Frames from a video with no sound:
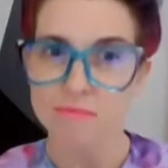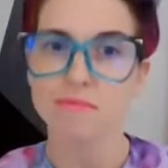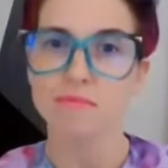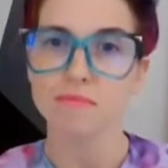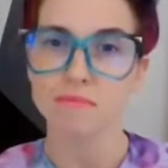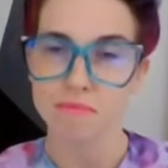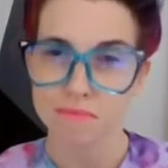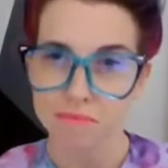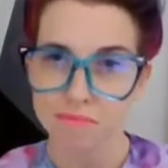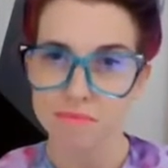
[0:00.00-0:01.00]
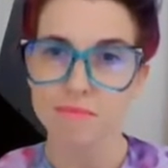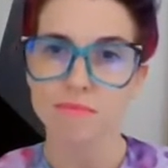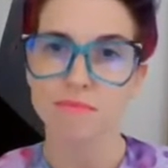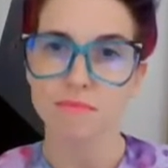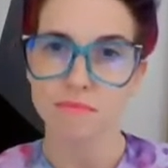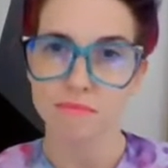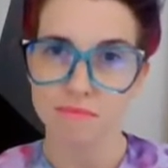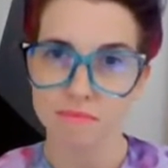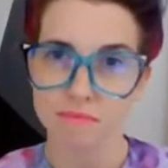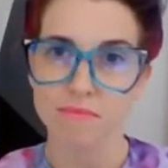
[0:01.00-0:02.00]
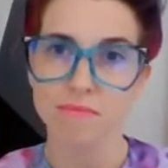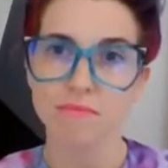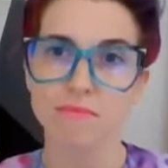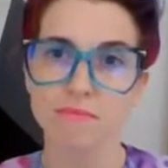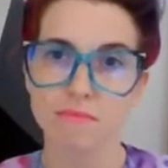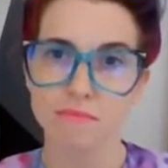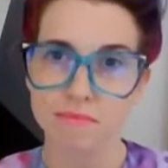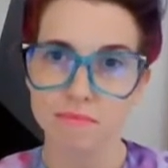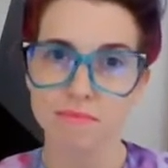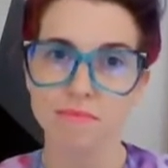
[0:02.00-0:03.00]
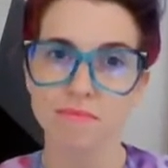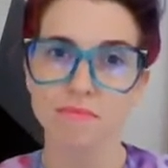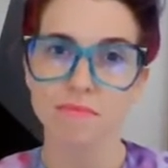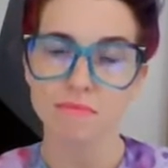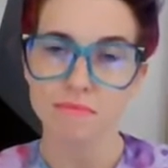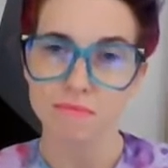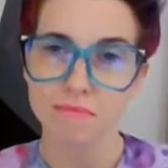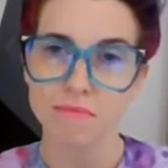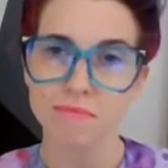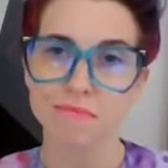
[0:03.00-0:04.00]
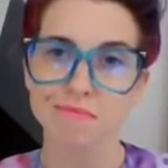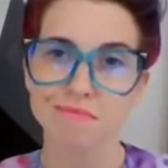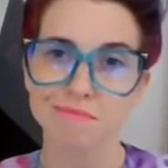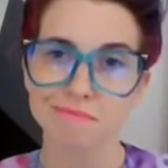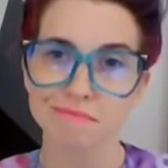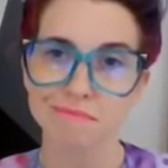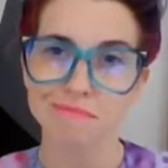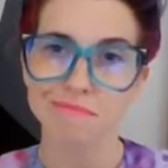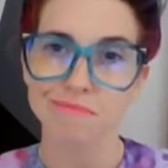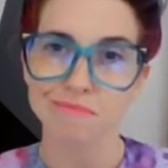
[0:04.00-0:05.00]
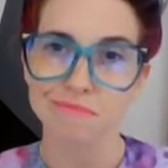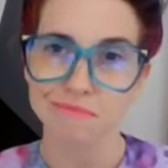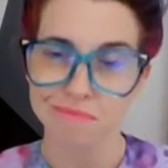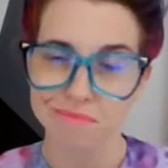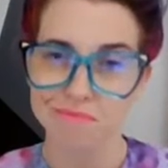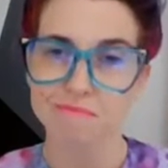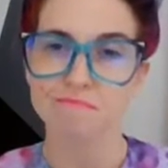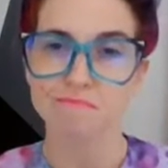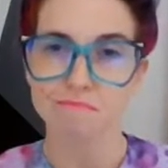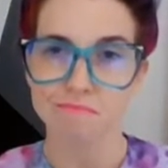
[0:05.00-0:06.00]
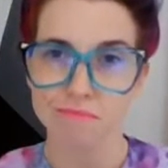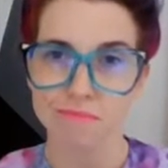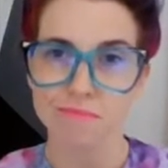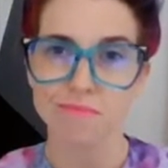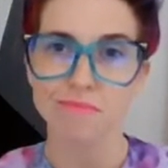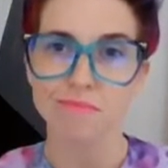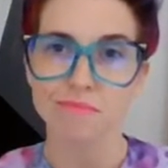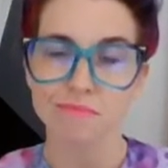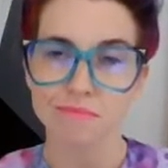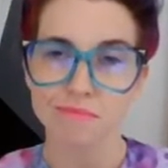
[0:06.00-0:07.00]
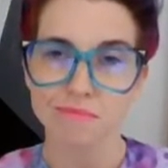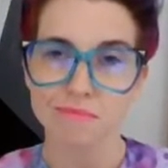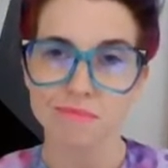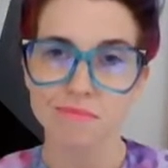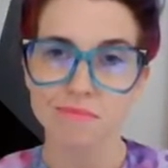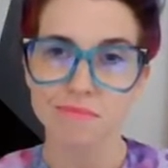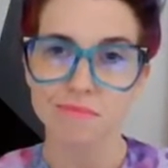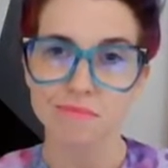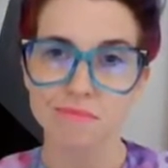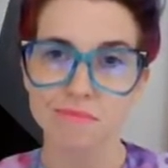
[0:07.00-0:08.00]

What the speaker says: This person isn't speaking.